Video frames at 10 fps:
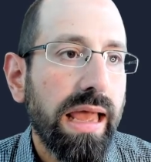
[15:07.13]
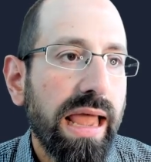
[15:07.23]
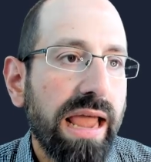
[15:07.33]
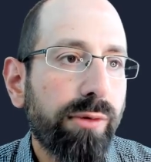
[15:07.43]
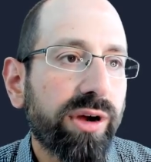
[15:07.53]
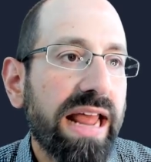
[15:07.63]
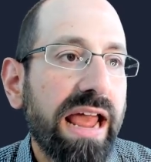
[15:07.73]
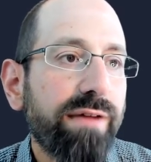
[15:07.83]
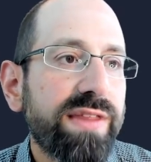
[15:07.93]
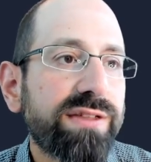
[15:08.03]
And we're going to
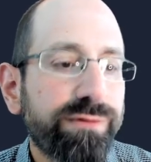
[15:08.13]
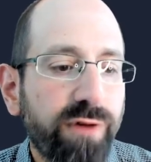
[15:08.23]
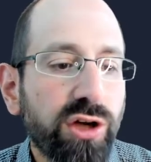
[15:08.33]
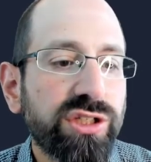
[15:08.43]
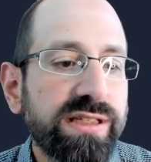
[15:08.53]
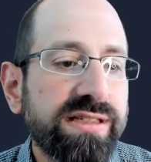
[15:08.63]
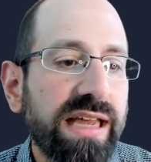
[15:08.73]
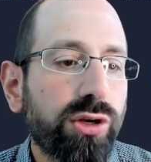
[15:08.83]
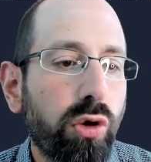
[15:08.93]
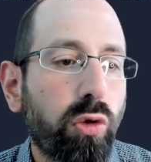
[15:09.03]
have these functions
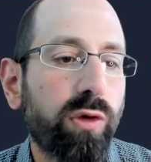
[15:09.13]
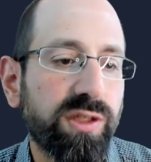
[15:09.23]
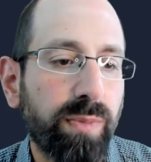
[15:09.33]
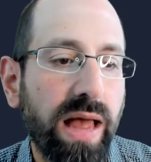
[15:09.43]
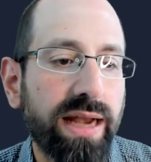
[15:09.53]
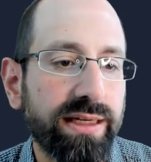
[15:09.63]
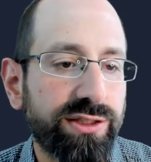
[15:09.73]
then corresponding